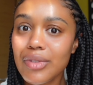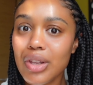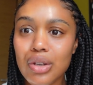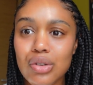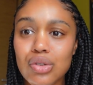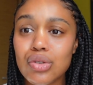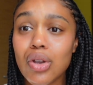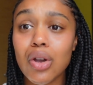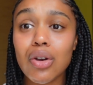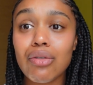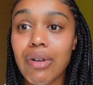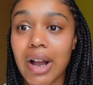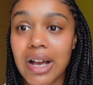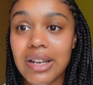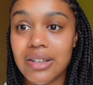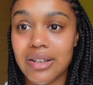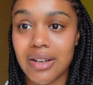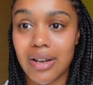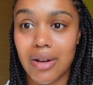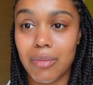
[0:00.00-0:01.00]
So
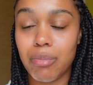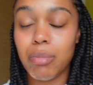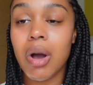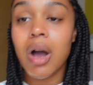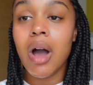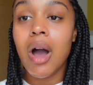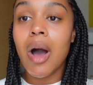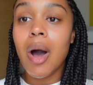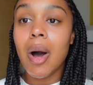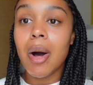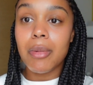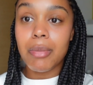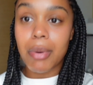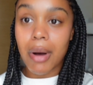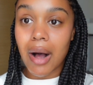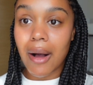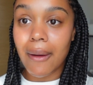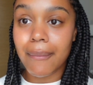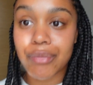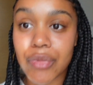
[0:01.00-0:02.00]
random.
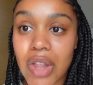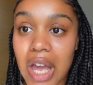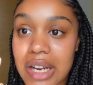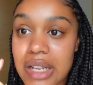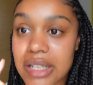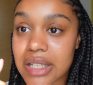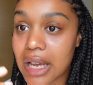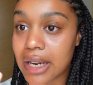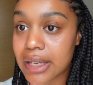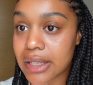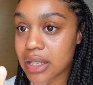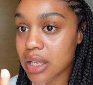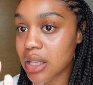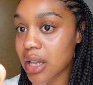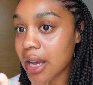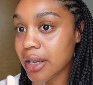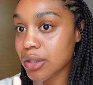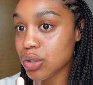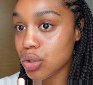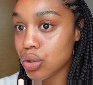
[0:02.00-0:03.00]
But I decided to
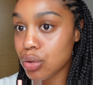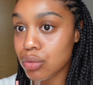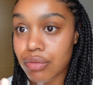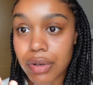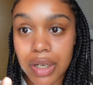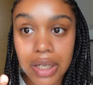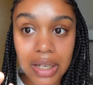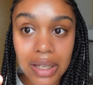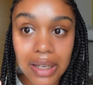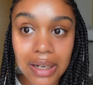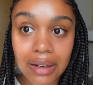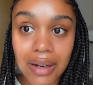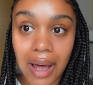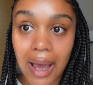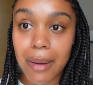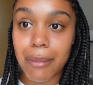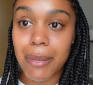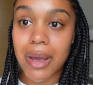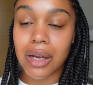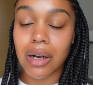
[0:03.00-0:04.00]
like do really
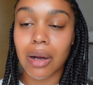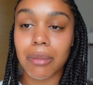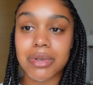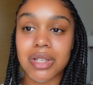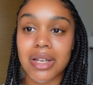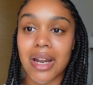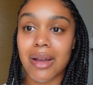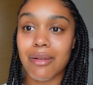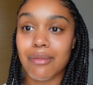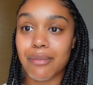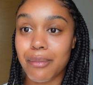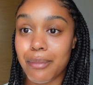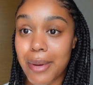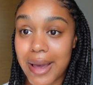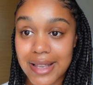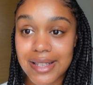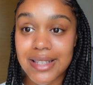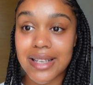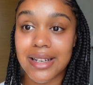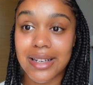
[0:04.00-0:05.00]
light makeup today.
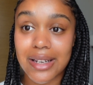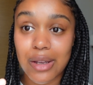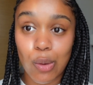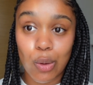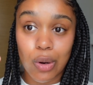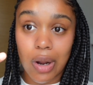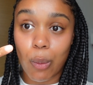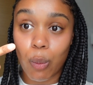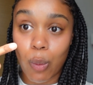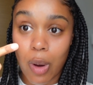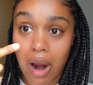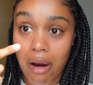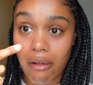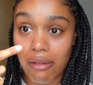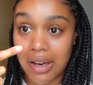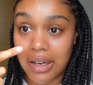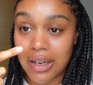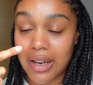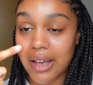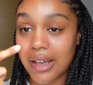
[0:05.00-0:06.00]
Basically all I'm
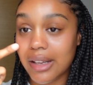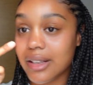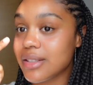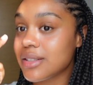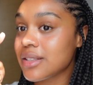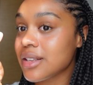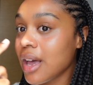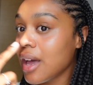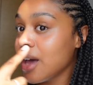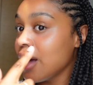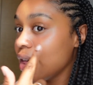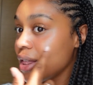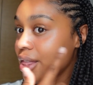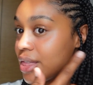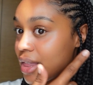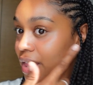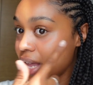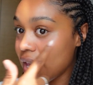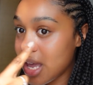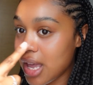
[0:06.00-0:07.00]
wearing is
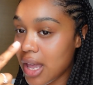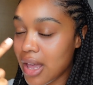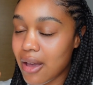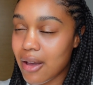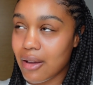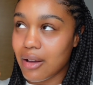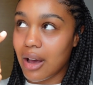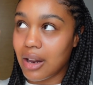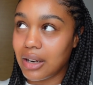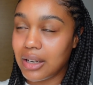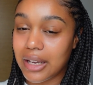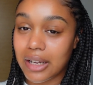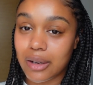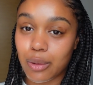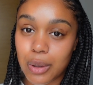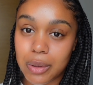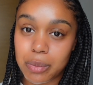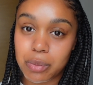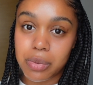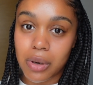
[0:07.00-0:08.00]
the
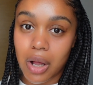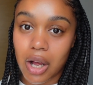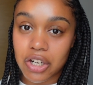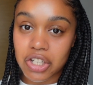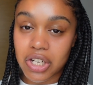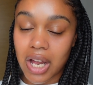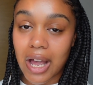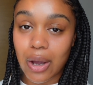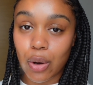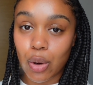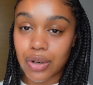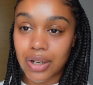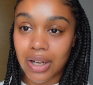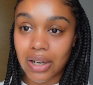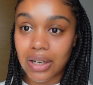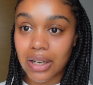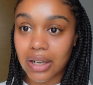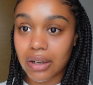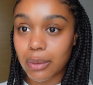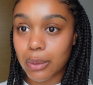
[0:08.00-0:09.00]
liquid blush, iconic
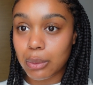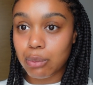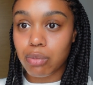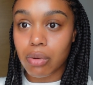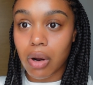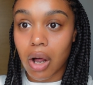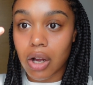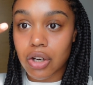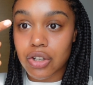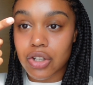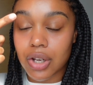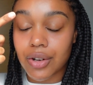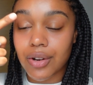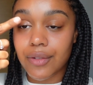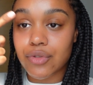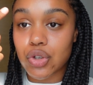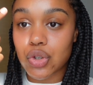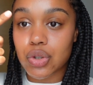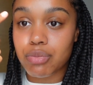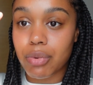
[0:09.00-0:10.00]
liquid blush. And
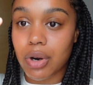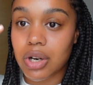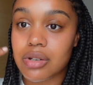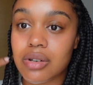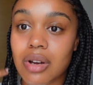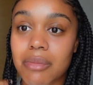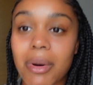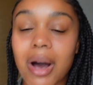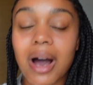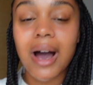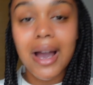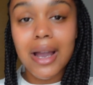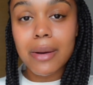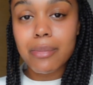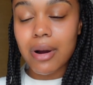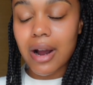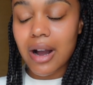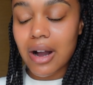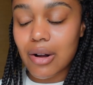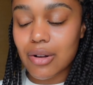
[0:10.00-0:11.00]
I've just brushed out my
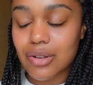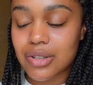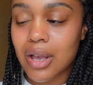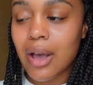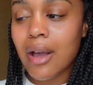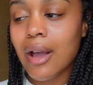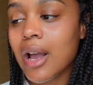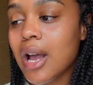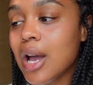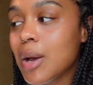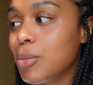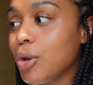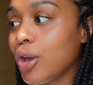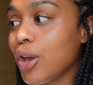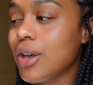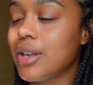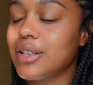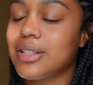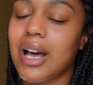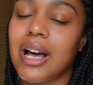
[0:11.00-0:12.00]
eyebrows
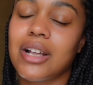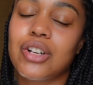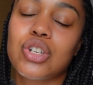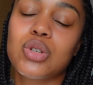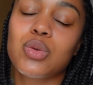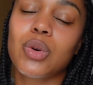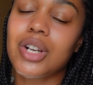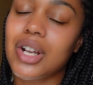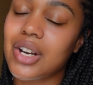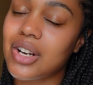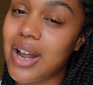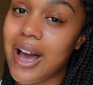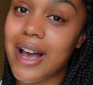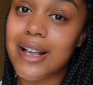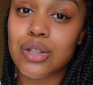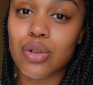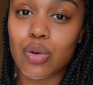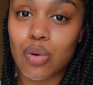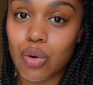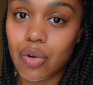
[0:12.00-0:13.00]
because I just want a
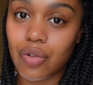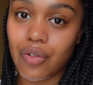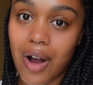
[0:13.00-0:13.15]
nice cool